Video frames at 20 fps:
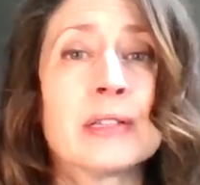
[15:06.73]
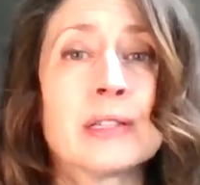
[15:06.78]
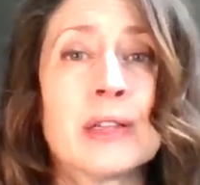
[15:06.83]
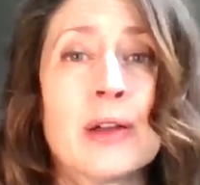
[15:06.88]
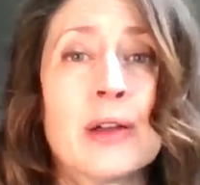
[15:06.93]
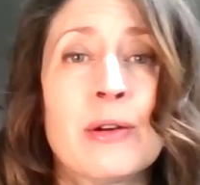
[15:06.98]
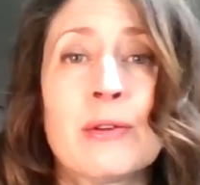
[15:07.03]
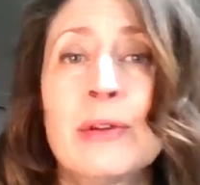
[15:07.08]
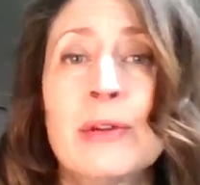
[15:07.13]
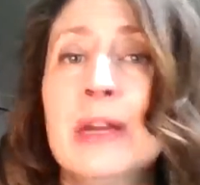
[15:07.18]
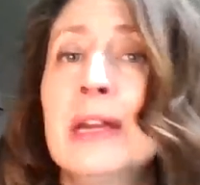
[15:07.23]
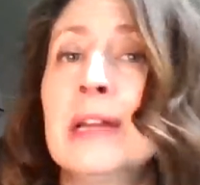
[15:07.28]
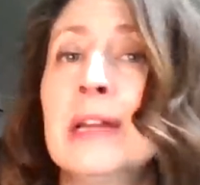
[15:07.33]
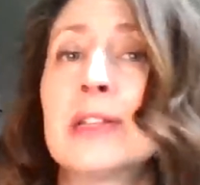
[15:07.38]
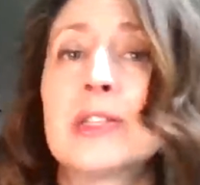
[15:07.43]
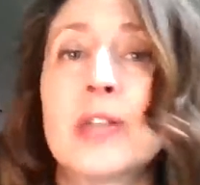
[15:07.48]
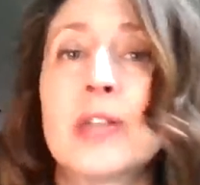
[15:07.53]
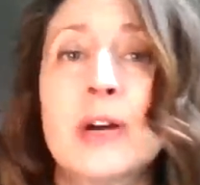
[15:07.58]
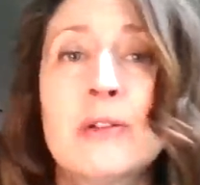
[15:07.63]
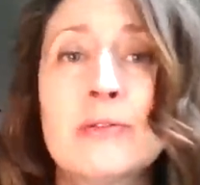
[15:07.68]
So
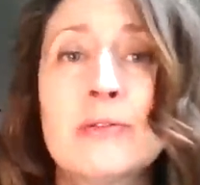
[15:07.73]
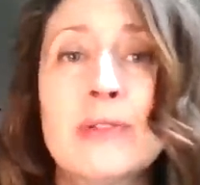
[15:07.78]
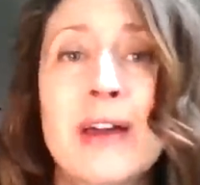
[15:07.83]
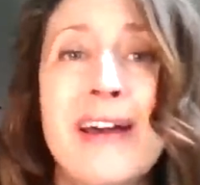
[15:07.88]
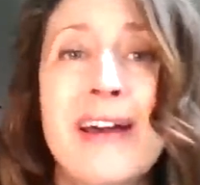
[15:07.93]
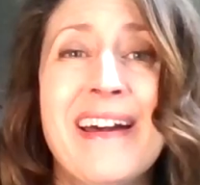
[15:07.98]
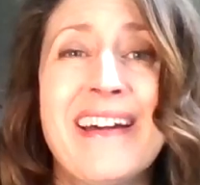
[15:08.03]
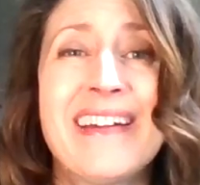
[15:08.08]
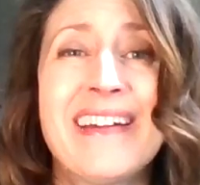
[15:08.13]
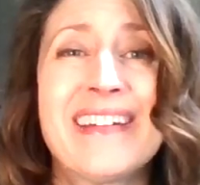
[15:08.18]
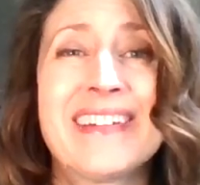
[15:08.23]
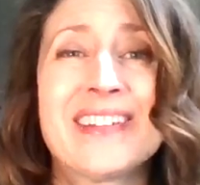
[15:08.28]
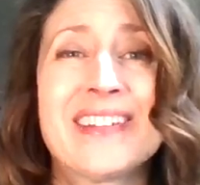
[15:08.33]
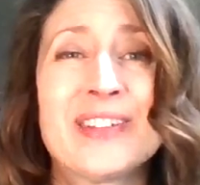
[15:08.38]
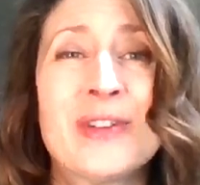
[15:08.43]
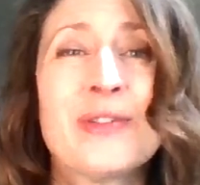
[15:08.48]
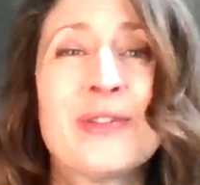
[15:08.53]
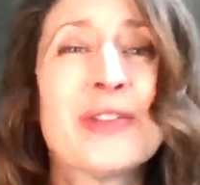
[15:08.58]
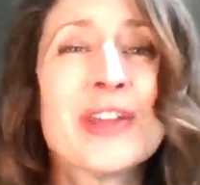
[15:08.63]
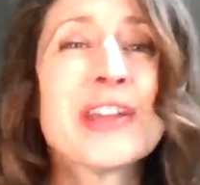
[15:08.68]
don't
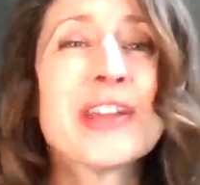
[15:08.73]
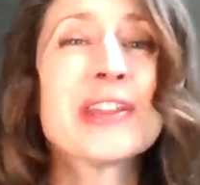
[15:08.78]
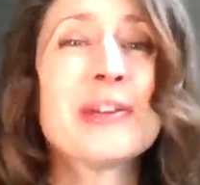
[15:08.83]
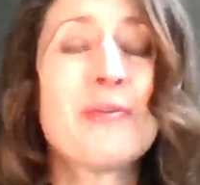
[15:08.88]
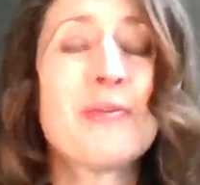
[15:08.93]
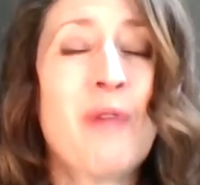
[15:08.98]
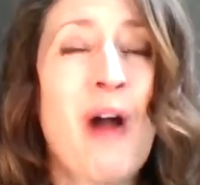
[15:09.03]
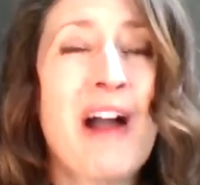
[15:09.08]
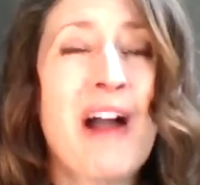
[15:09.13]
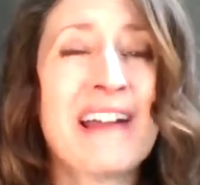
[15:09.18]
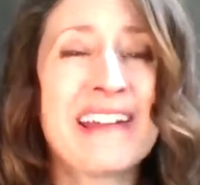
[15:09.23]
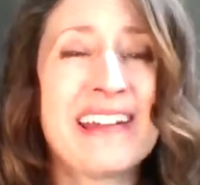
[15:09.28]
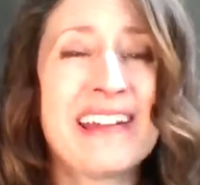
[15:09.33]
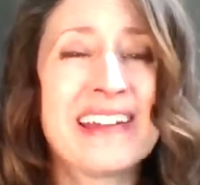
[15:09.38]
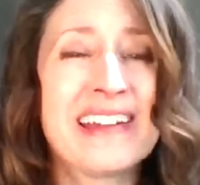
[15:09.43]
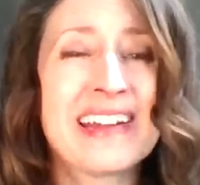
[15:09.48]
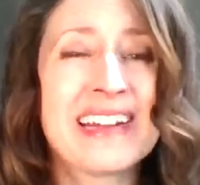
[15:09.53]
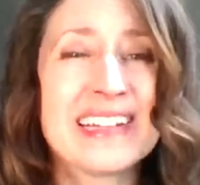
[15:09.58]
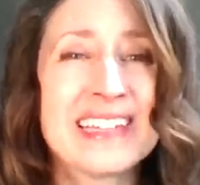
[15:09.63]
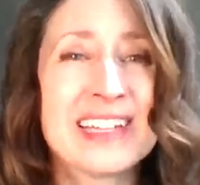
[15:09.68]
think that
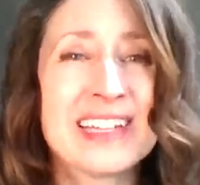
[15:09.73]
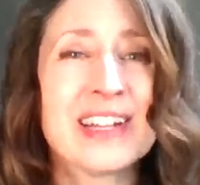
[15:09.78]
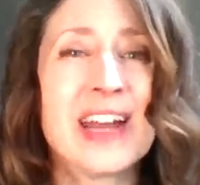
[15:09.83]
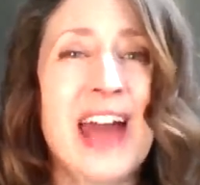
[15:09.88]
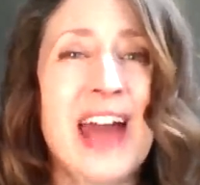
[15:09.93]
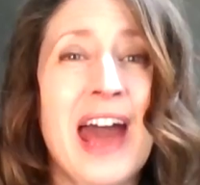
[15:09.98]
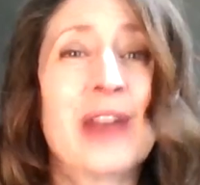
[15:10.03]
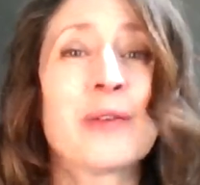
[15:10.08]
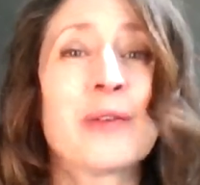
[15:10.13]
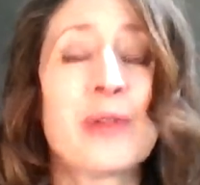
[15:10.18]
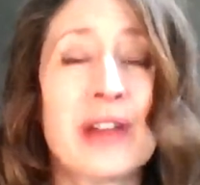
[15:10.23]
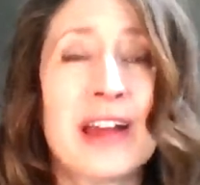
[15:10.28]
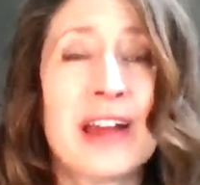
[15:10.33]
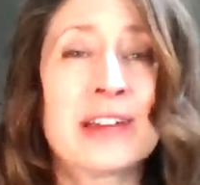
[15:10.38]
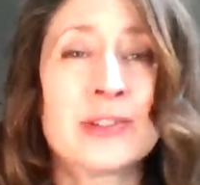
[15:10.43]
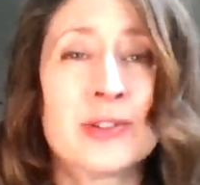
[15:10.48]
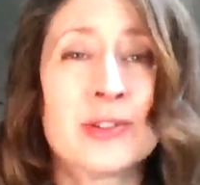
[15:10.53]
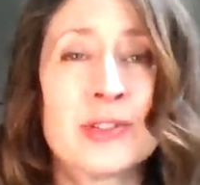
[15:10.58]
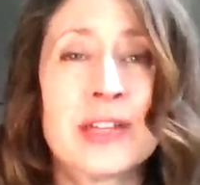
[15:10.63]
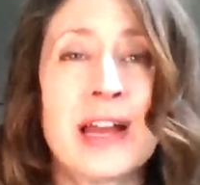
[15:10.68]
walking isn't adequate
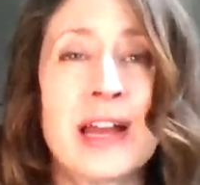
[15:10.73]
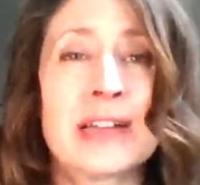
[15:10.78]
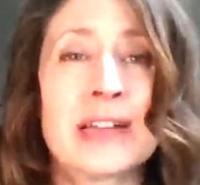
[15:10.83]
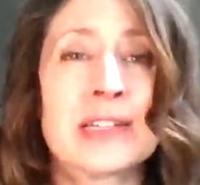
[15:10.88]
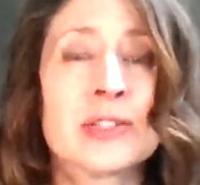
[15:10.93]
exercise.